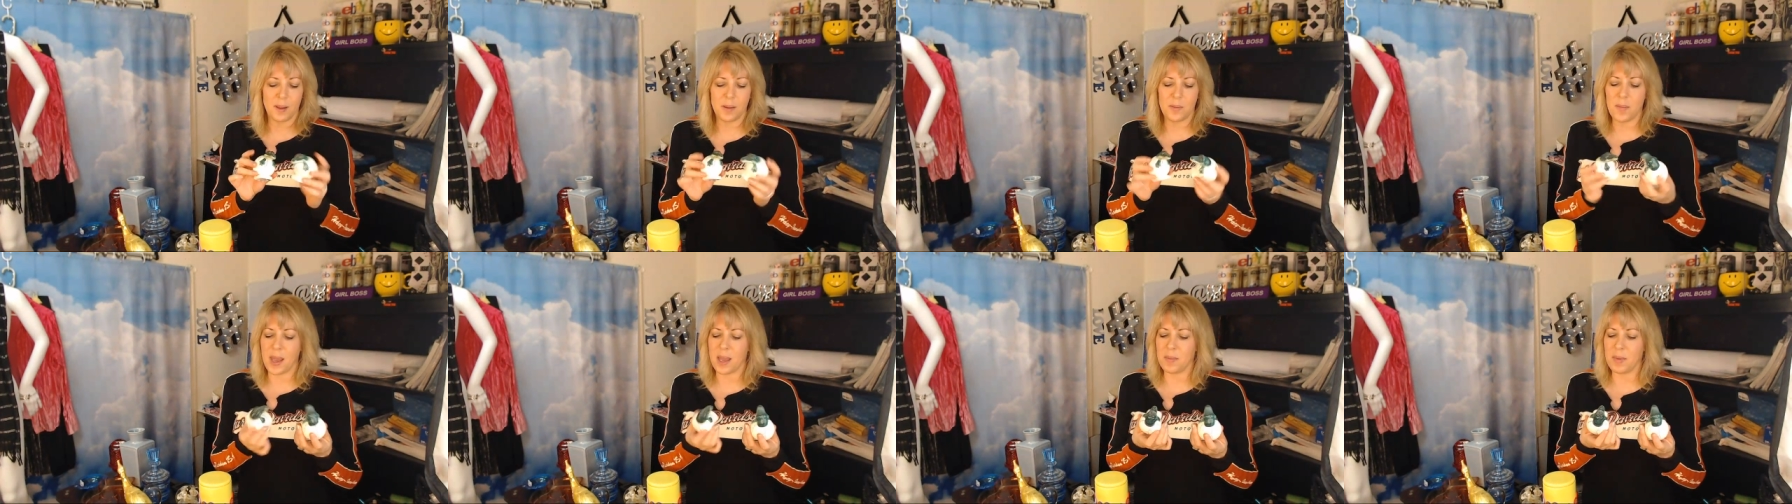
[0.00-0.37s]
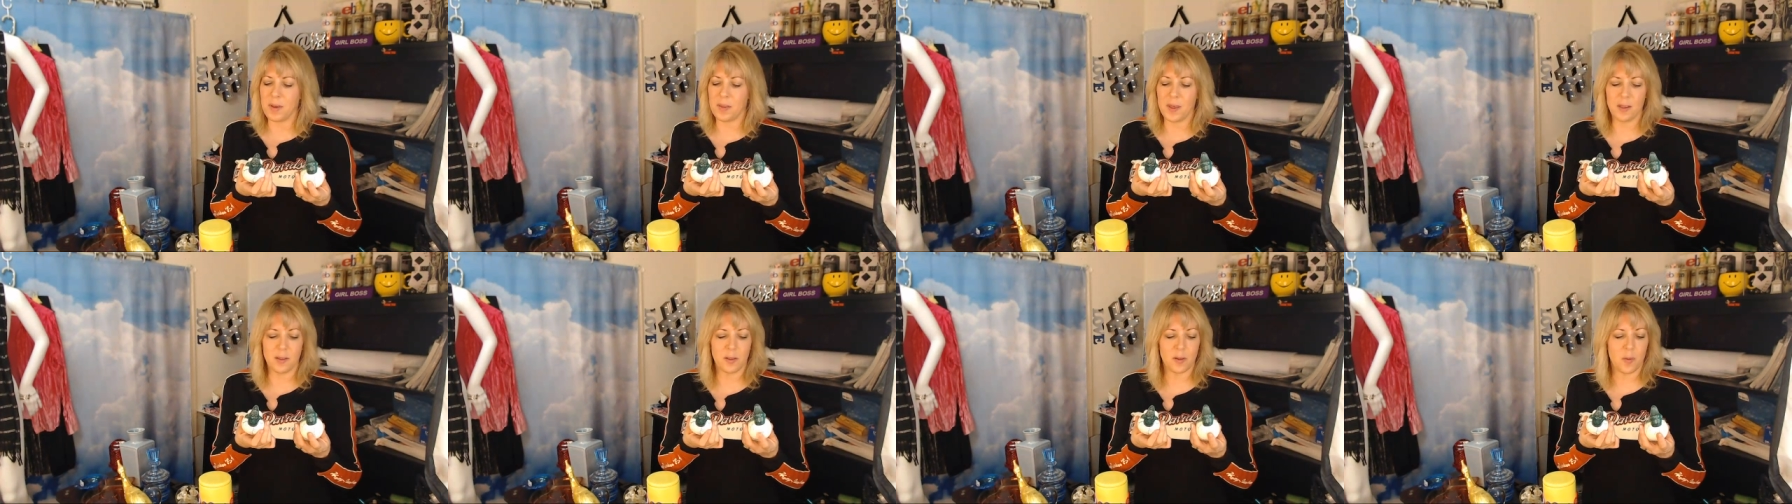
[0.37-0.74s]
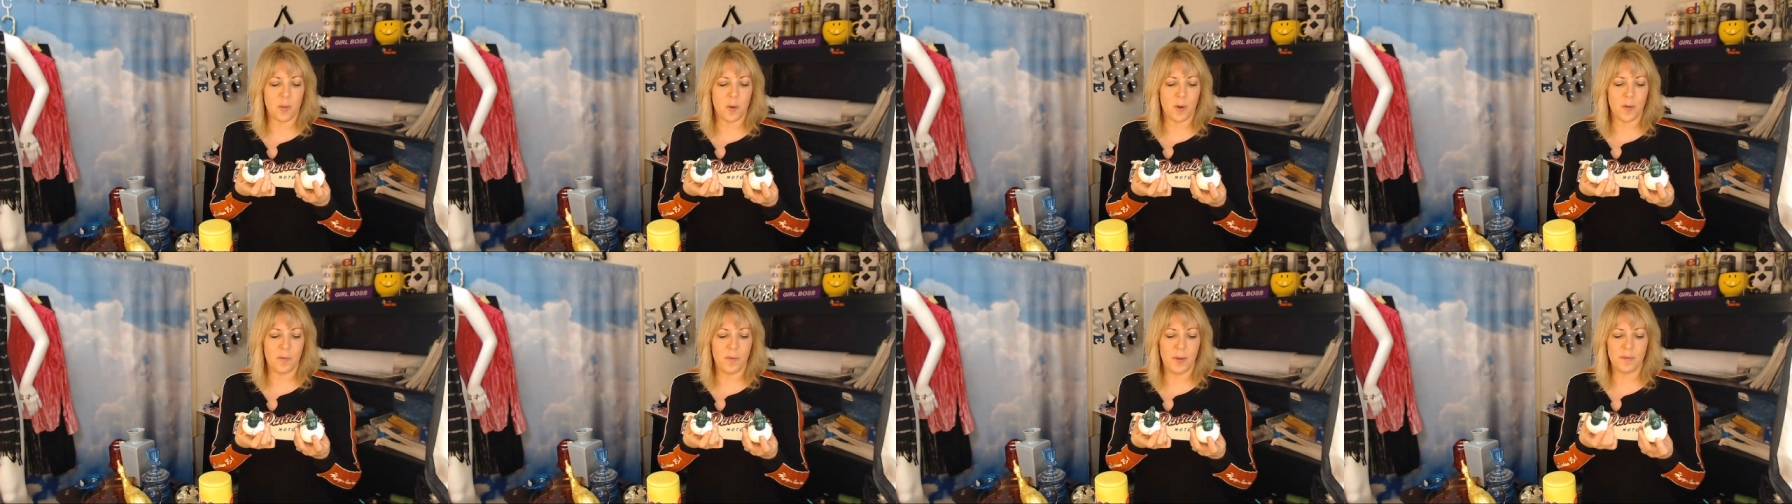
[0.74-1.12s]
maybe these are
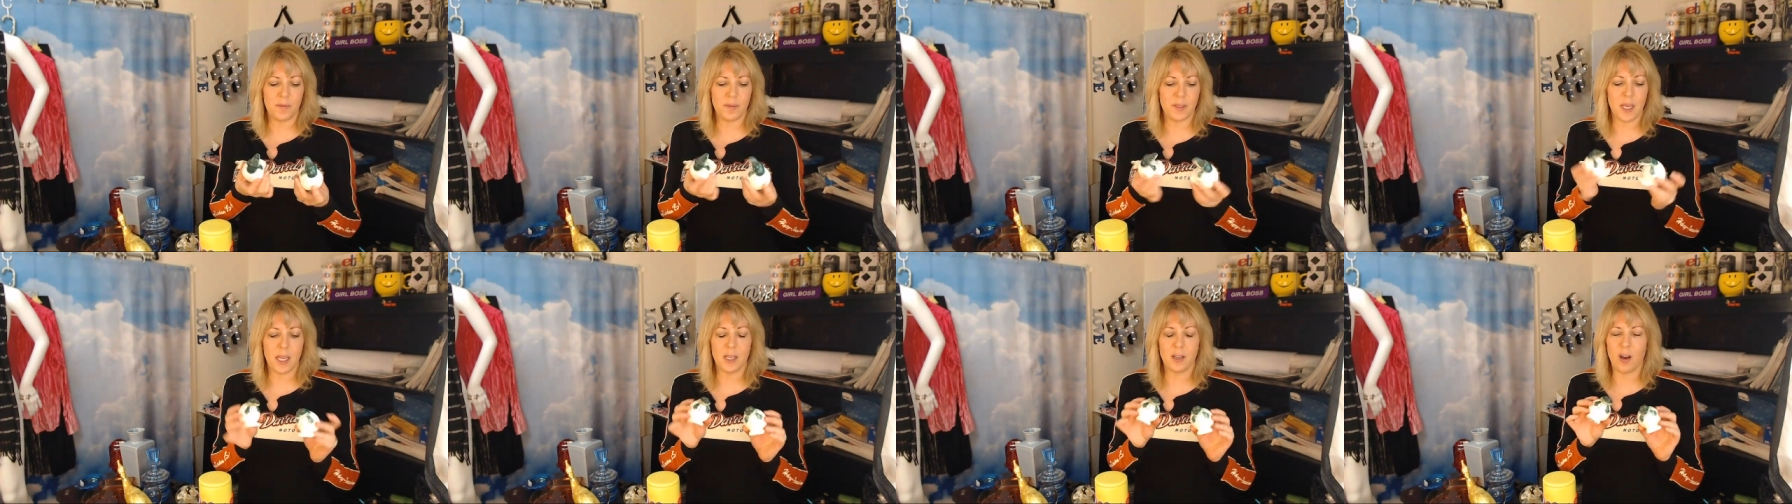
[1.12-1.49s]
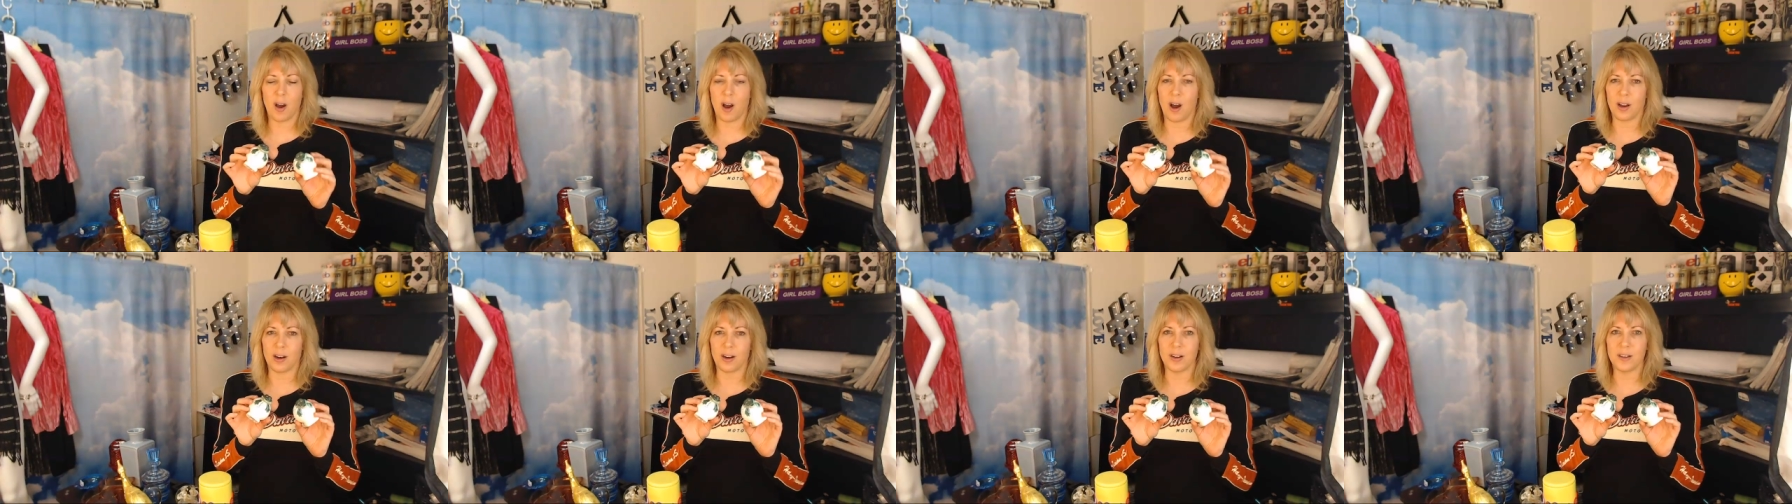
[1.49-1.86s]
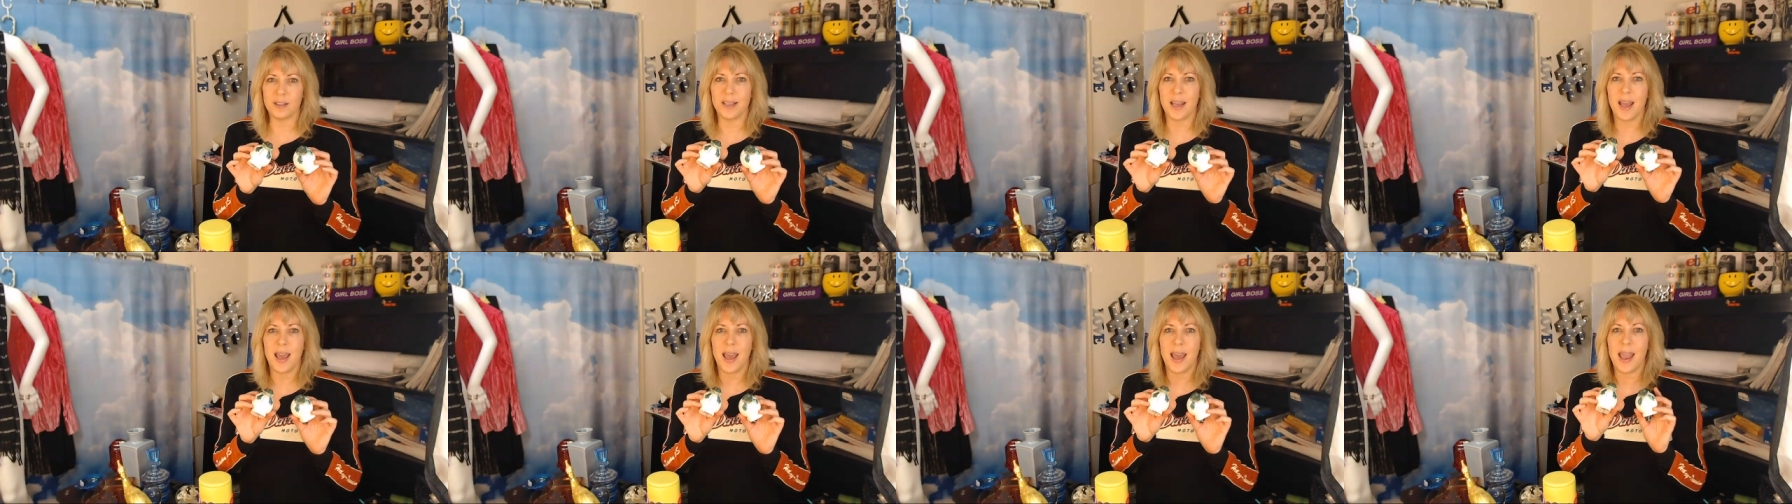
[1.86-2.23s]
worth
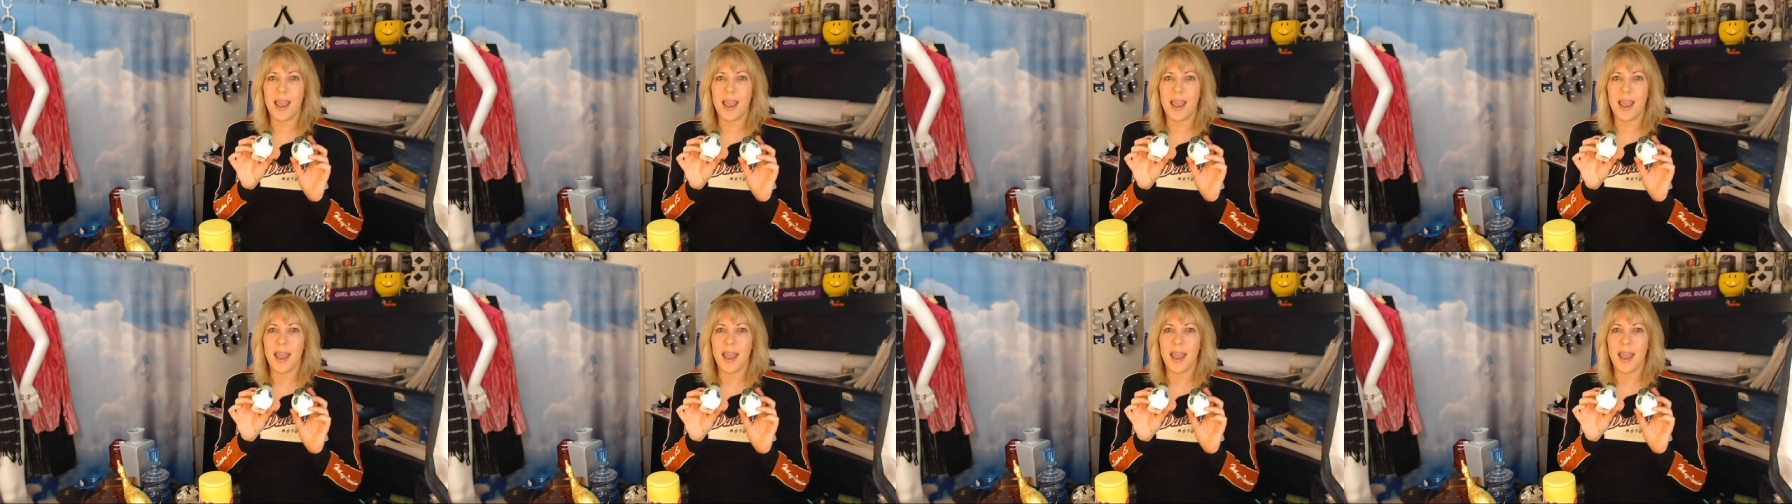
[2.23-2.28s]
$15.